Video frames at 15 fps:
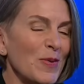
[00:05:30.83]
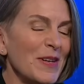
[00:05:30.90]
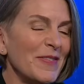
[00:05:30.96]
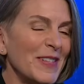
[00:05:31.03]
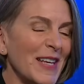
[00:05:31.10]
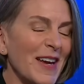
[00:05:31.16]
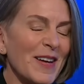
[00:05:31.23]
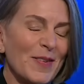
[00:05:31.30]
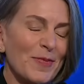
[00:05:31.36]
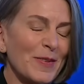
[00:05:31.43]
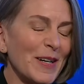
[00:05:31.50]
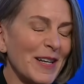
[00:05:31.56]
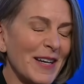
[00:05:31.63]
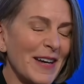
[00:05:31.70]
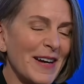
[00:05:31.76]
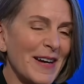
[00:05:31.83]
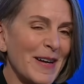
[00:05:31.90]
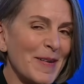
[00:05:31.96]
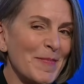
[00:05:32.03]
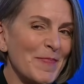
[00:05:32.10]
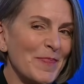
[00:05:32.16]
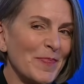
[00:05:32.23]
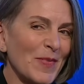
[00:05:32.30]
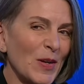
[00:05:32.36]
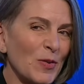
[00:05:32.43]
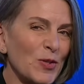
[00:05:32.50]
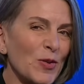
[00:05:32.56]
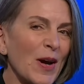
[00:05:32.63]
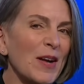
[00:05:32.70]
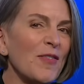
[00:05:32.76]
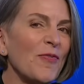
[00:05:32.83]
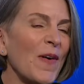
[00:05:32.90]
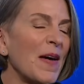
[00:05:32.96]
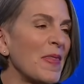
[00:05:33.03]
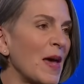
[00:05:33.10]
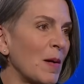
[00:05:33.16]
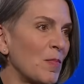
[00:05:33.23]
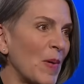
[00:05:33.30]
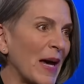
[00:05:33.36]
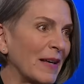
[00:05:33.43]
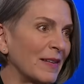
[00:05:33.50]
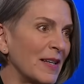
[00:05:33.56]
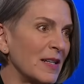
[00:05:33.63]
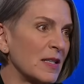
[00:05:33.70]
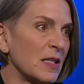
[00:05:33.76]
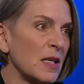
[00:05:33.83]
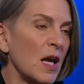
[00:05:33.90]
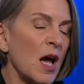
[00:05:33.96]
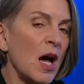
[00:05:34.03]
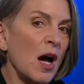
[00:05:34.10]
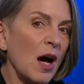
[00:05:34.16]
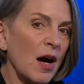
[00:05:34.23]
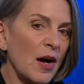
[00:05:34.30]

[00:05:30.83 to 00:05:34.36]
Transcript: we've said um, we're trying to find that balance yeah.